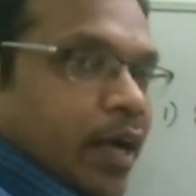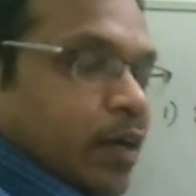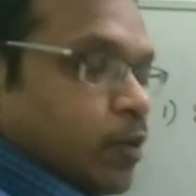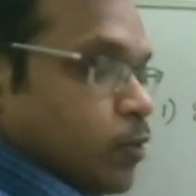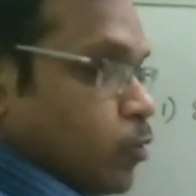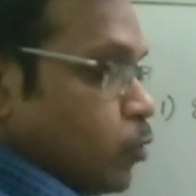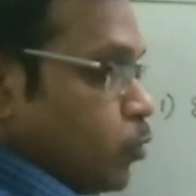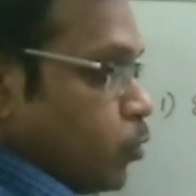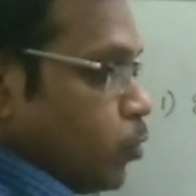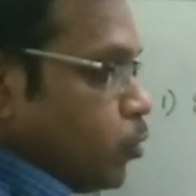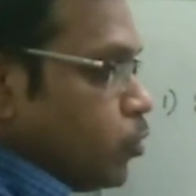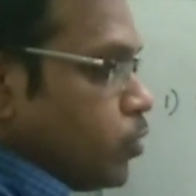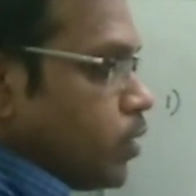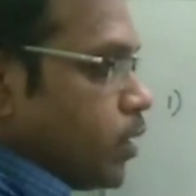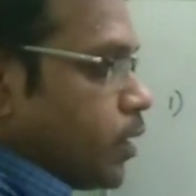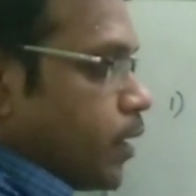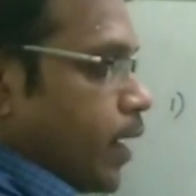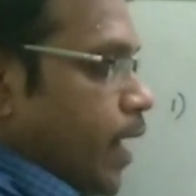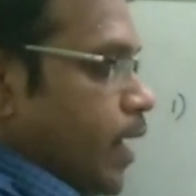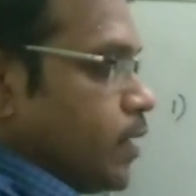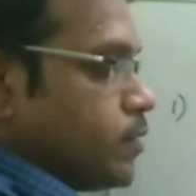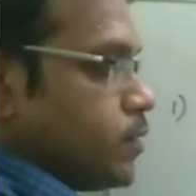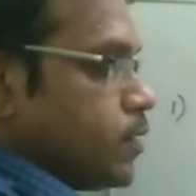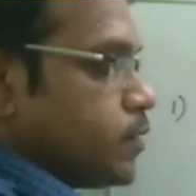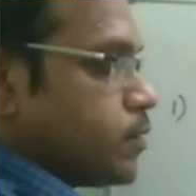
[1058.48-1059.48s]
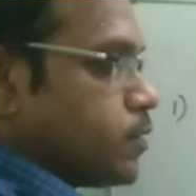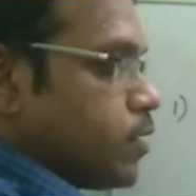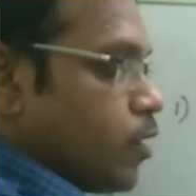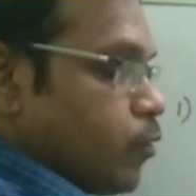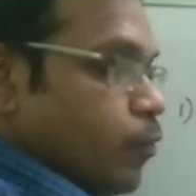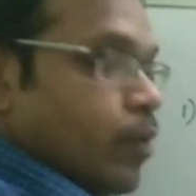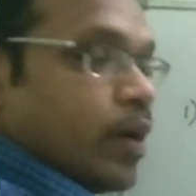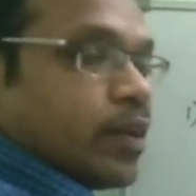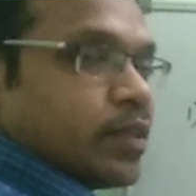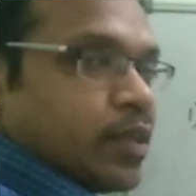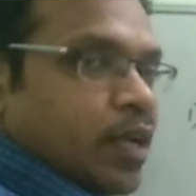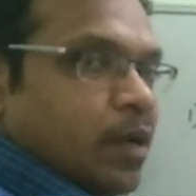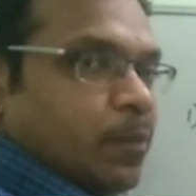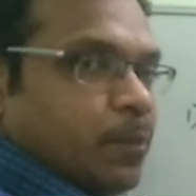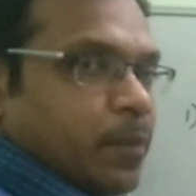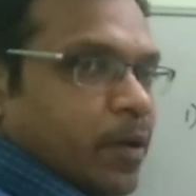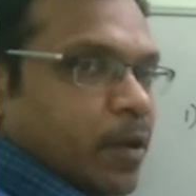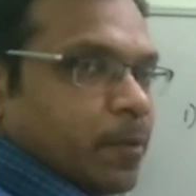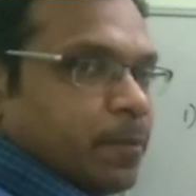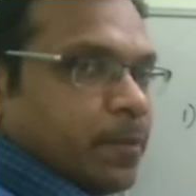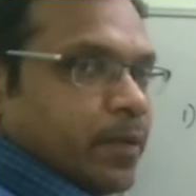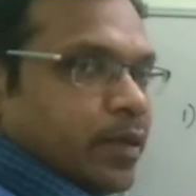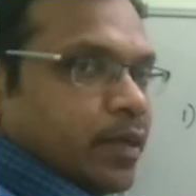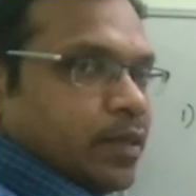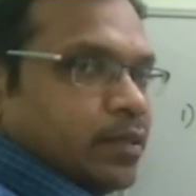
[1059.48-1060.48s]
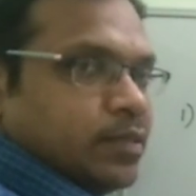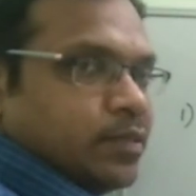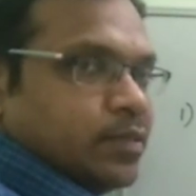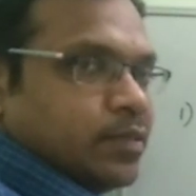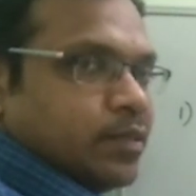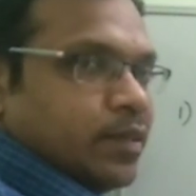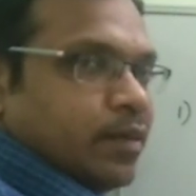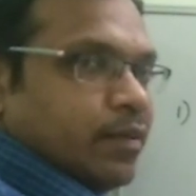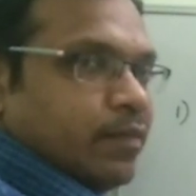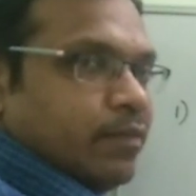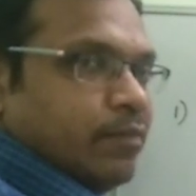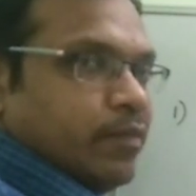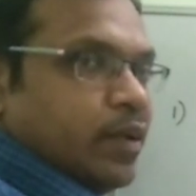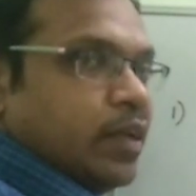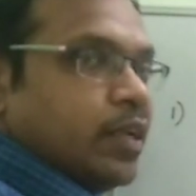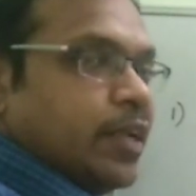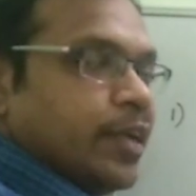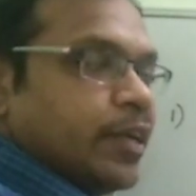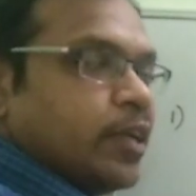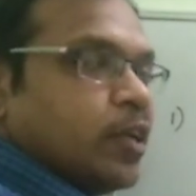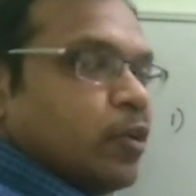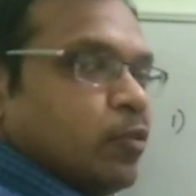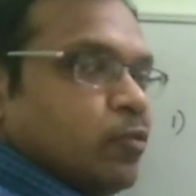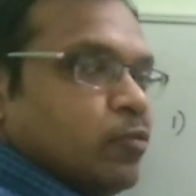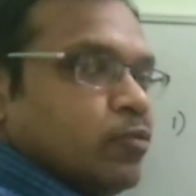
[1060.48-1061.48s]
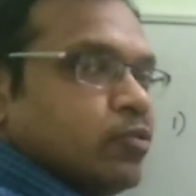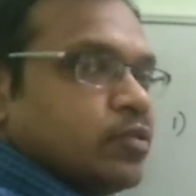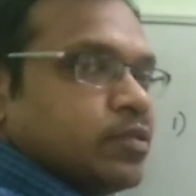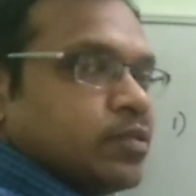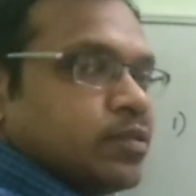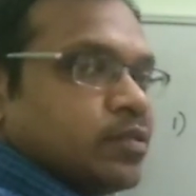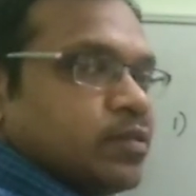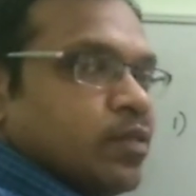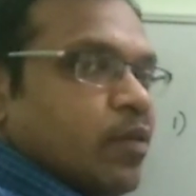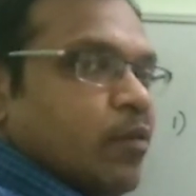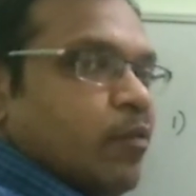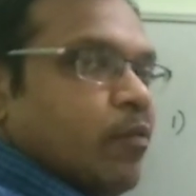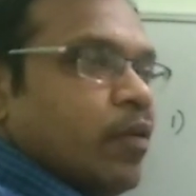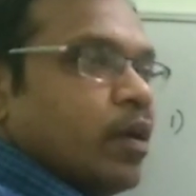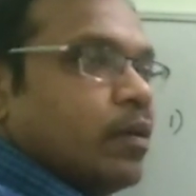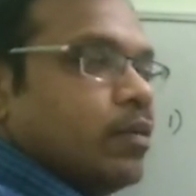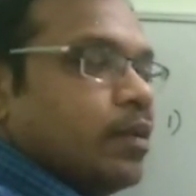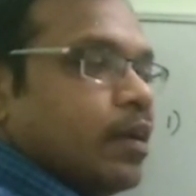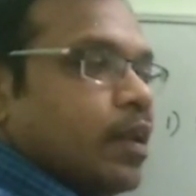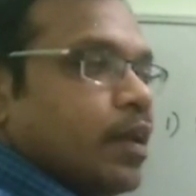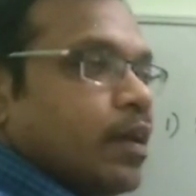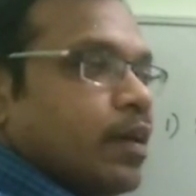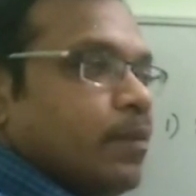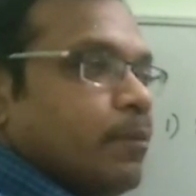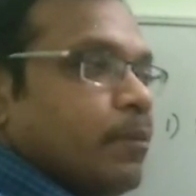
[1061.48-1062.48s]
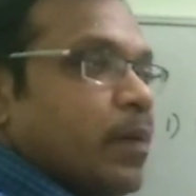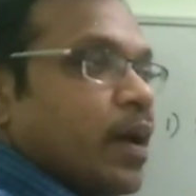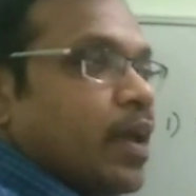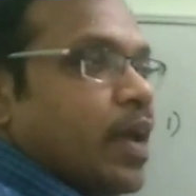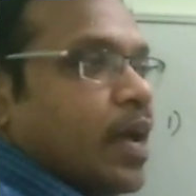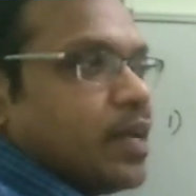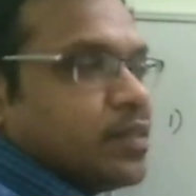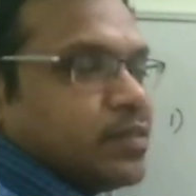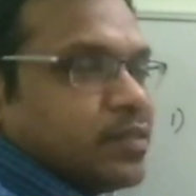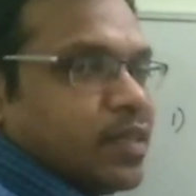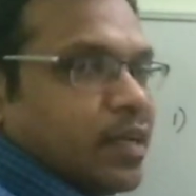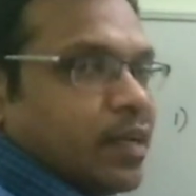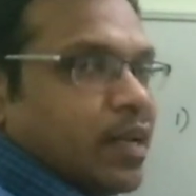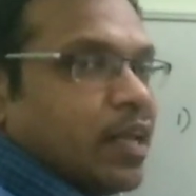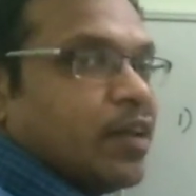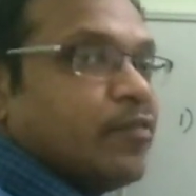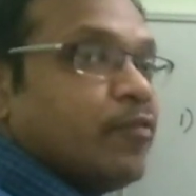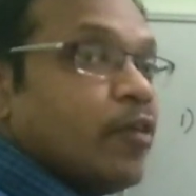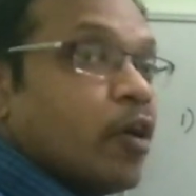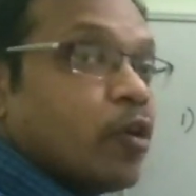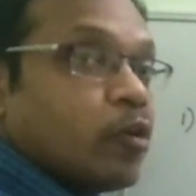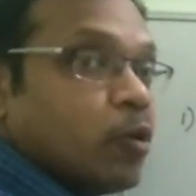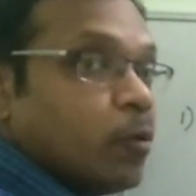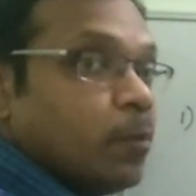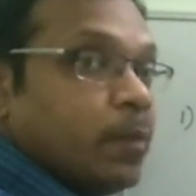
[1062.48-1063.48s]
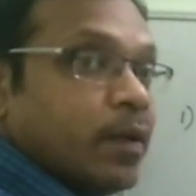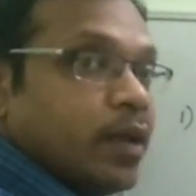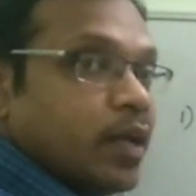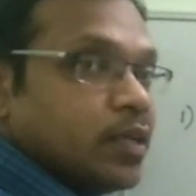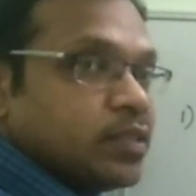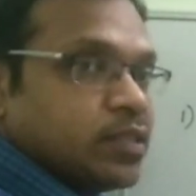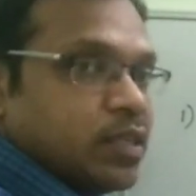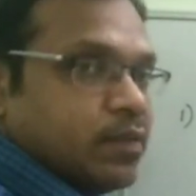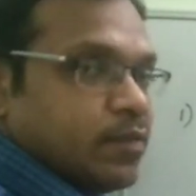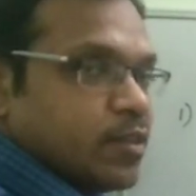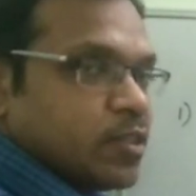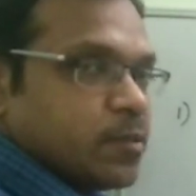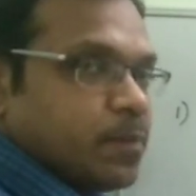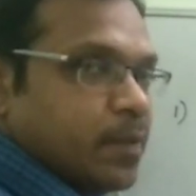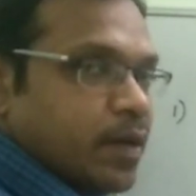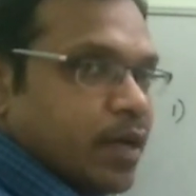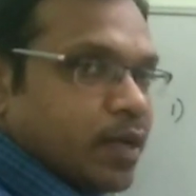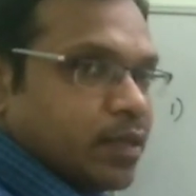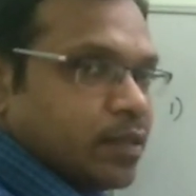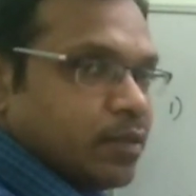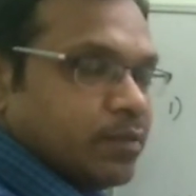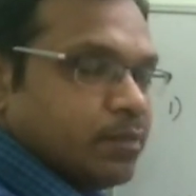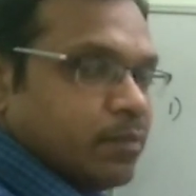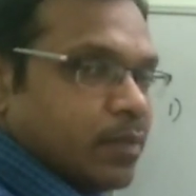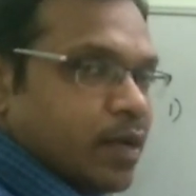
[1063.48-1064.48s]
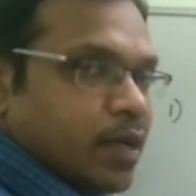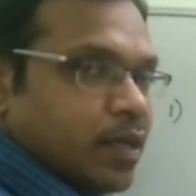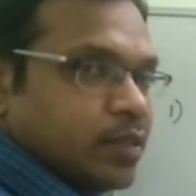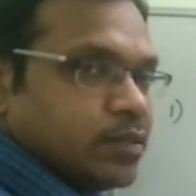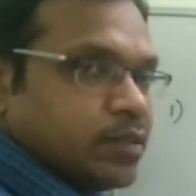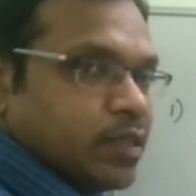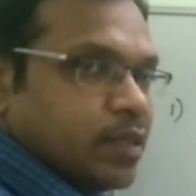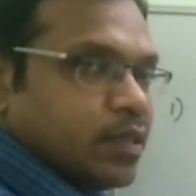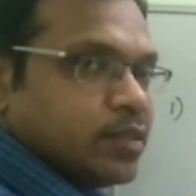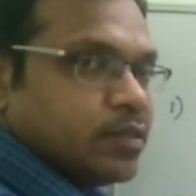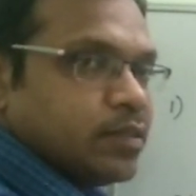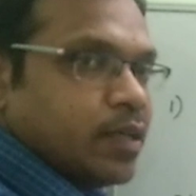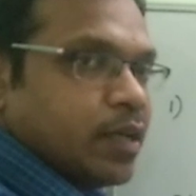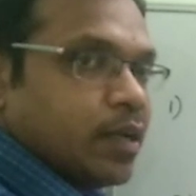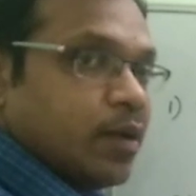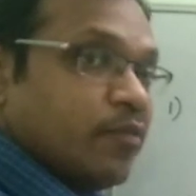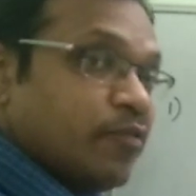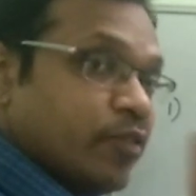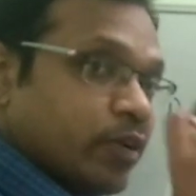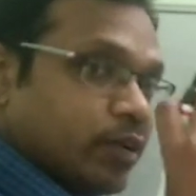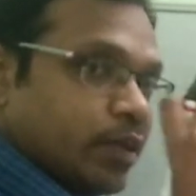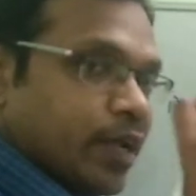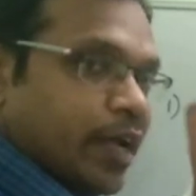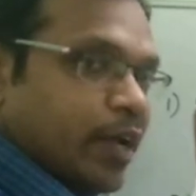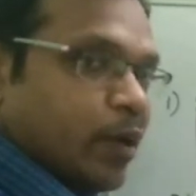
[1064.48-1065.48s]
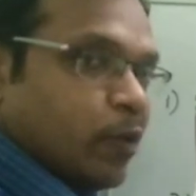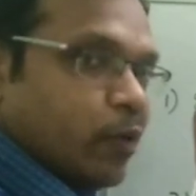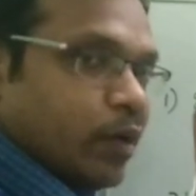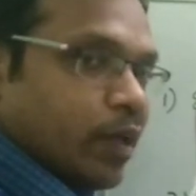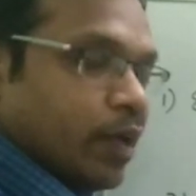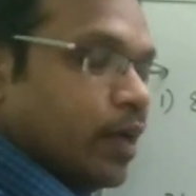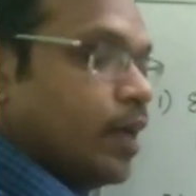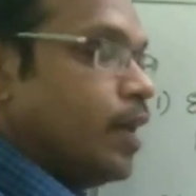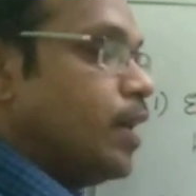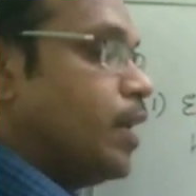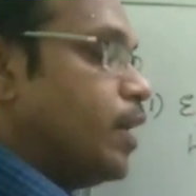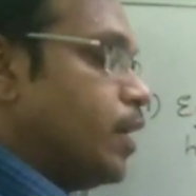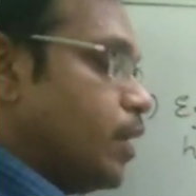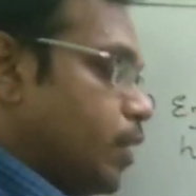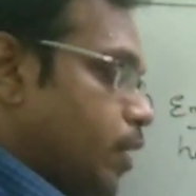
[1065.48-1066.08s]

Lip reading: and to do the transistor working purpose, we need to use one biasing, like forward bias, reverse biasing is there now for diode.